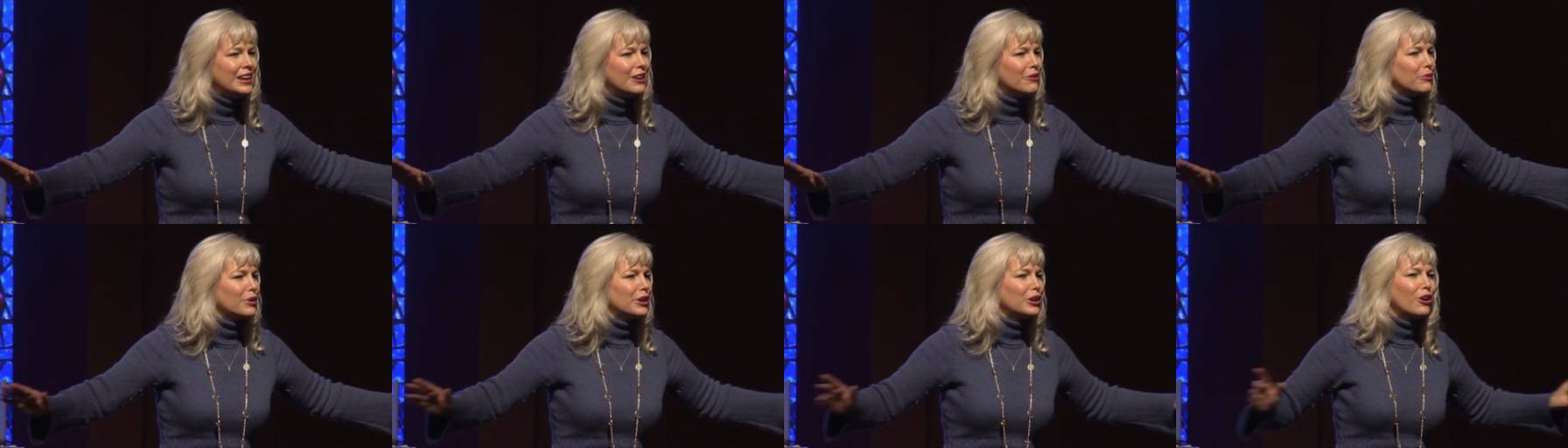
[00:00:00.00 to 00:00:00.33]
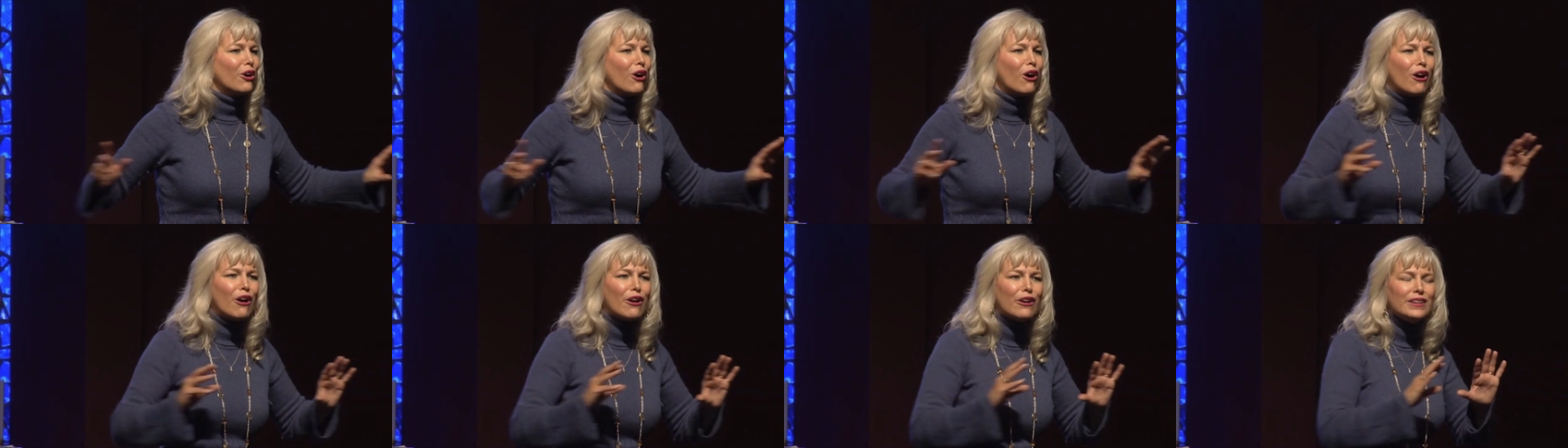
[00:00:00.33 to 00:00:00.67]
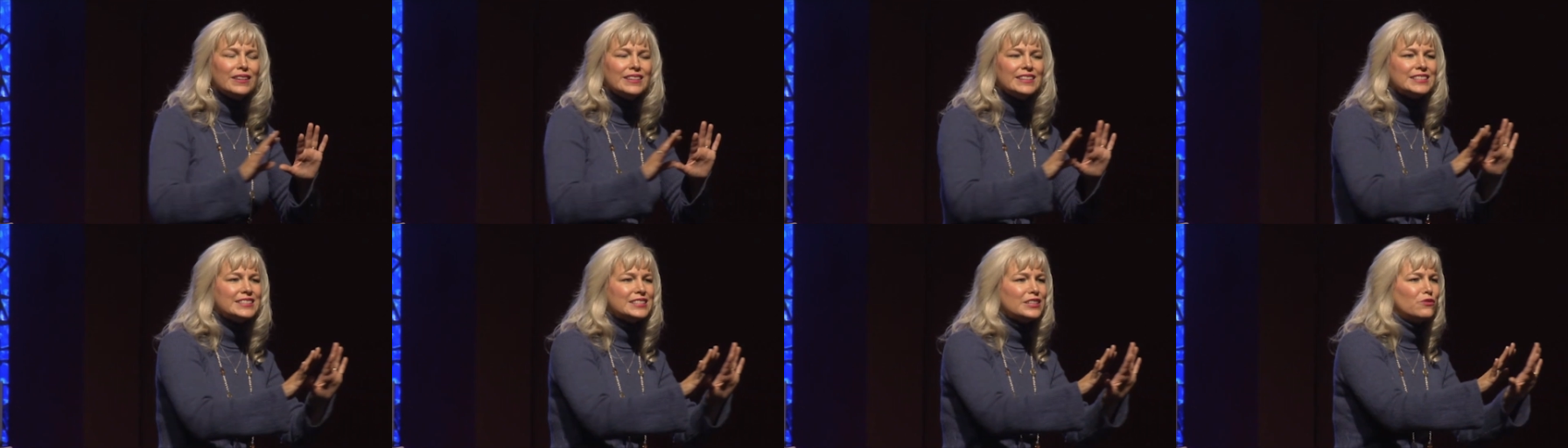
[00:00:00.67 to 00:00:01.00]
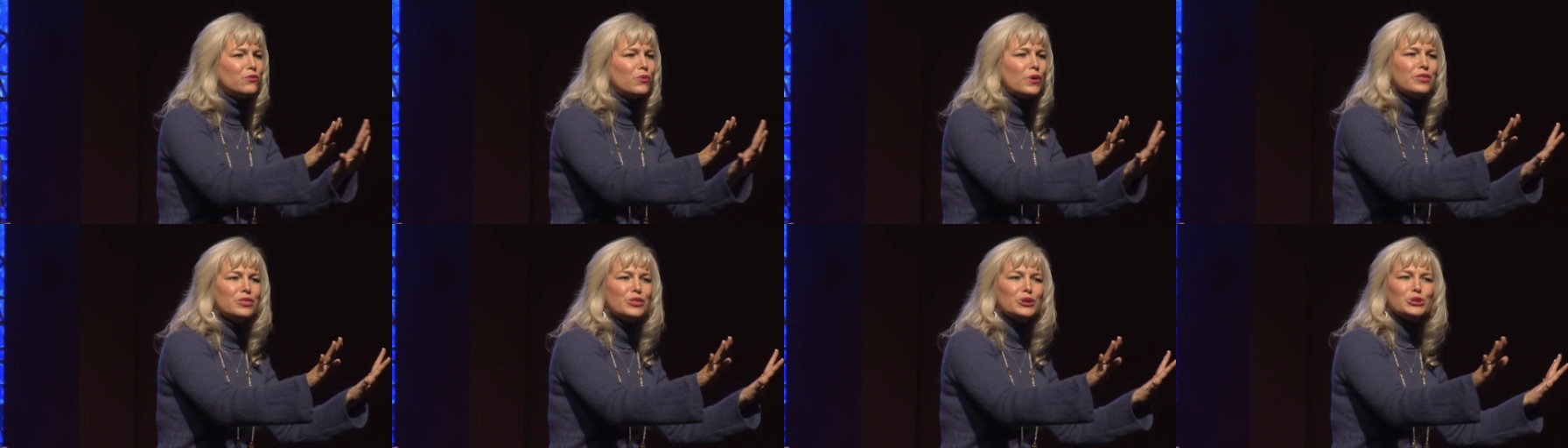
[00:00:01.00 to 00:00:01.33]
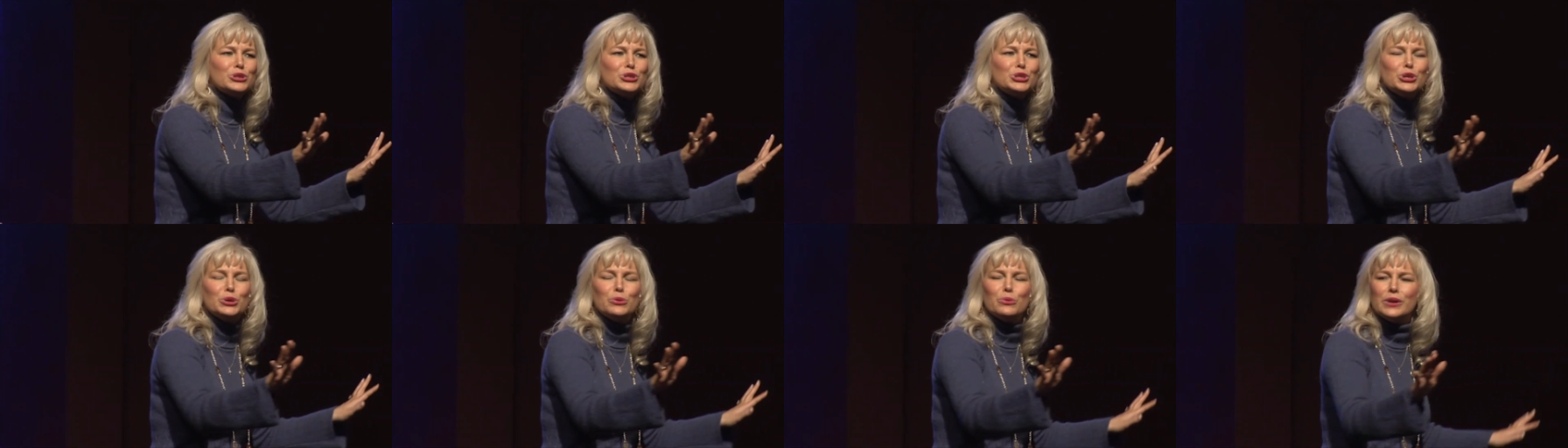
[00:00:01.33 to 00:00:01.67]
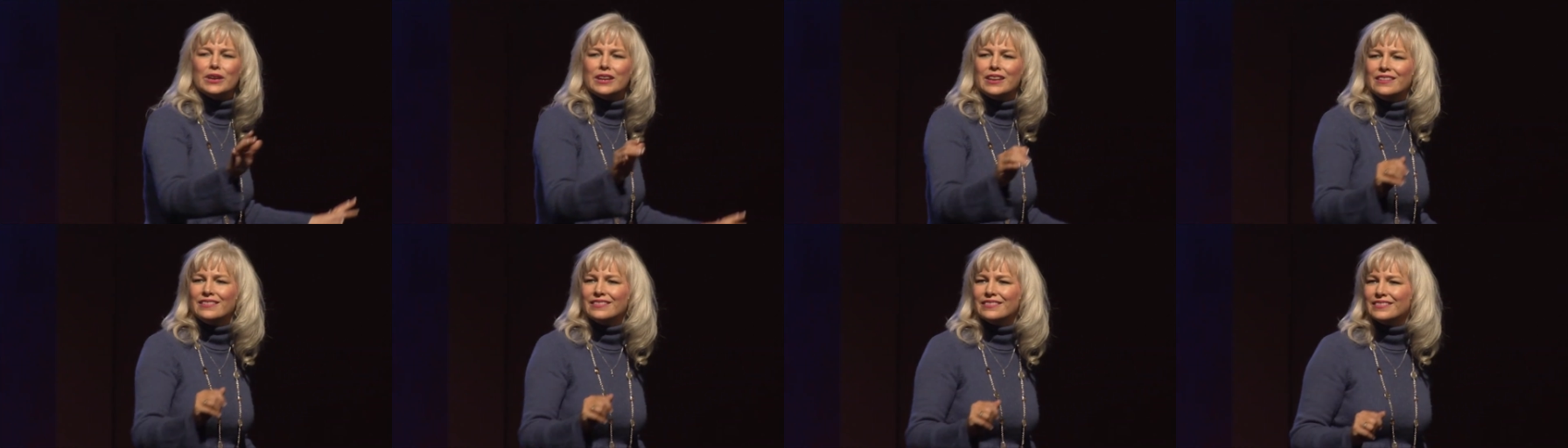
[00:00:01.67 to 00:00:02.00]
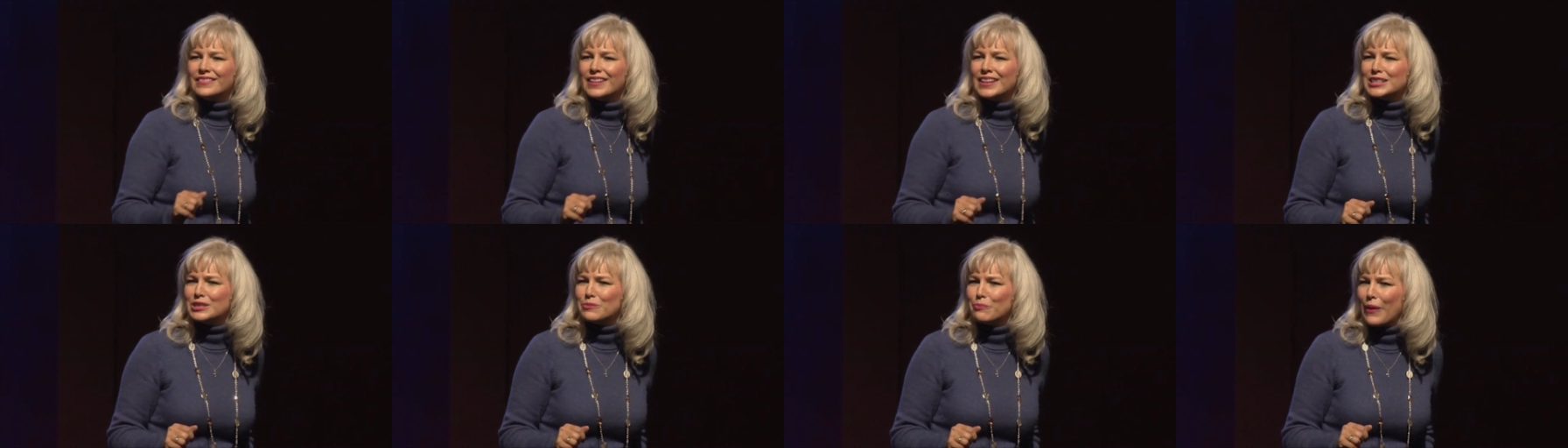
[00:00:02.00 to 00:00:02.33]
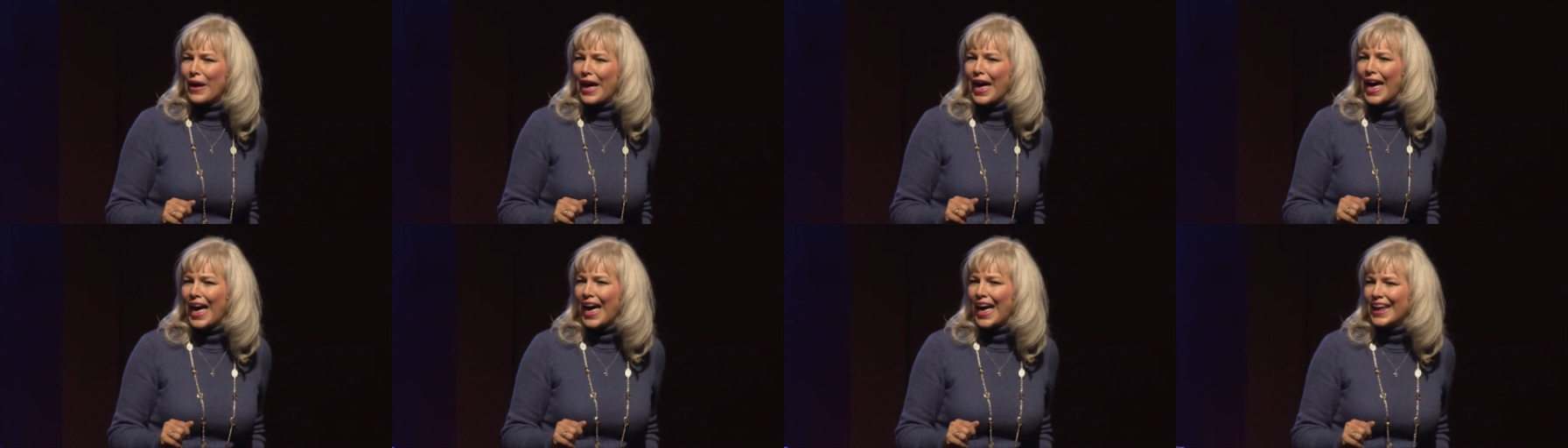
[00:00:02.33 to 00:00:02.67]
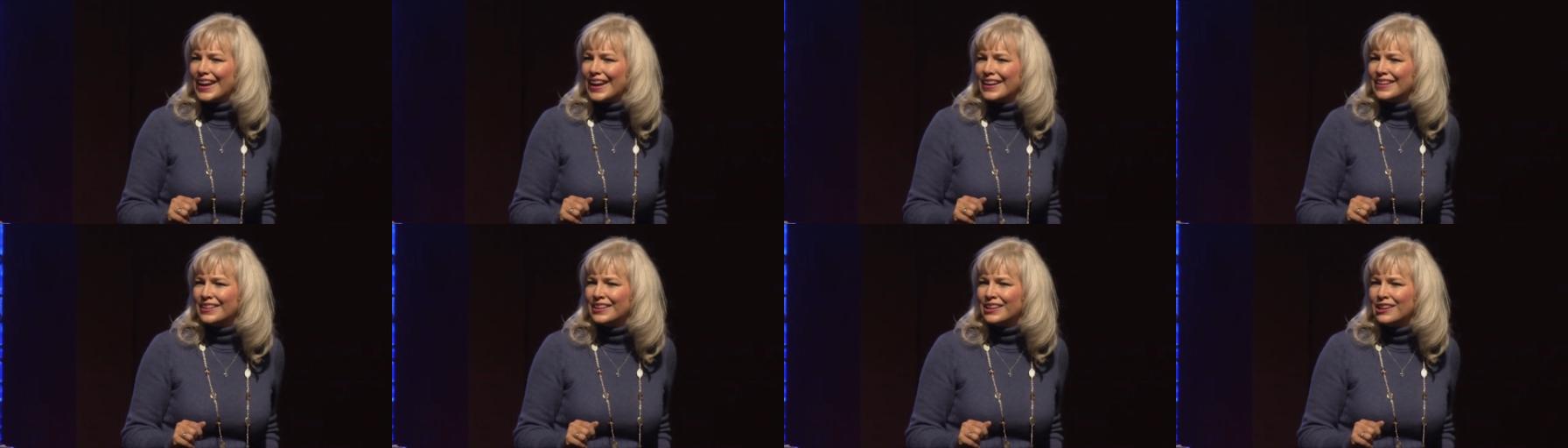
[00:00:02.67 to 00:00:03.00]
regardless of what they're doing that's bad,